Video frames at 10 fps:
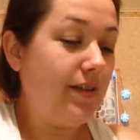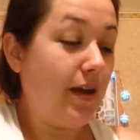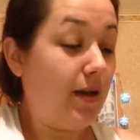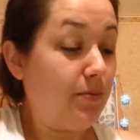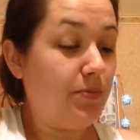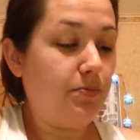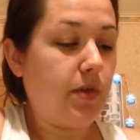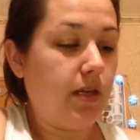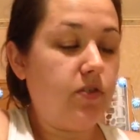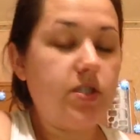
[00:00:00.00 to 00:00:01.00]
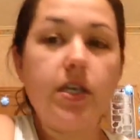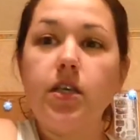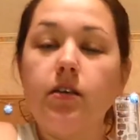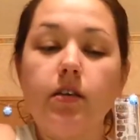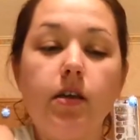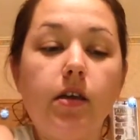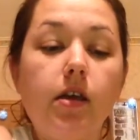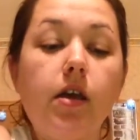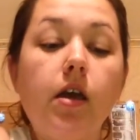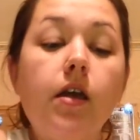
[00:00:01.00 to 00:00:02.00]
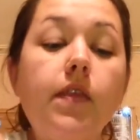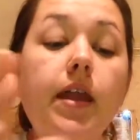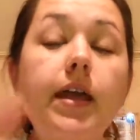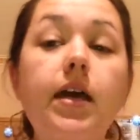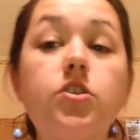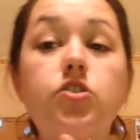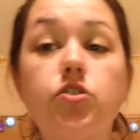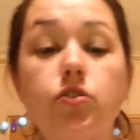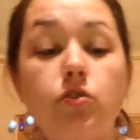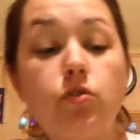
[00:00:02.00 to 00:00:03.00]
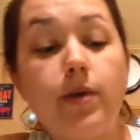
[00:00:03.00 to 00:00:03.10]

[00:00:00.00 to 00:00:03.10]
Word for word: I'm kind of stained here. Then I got two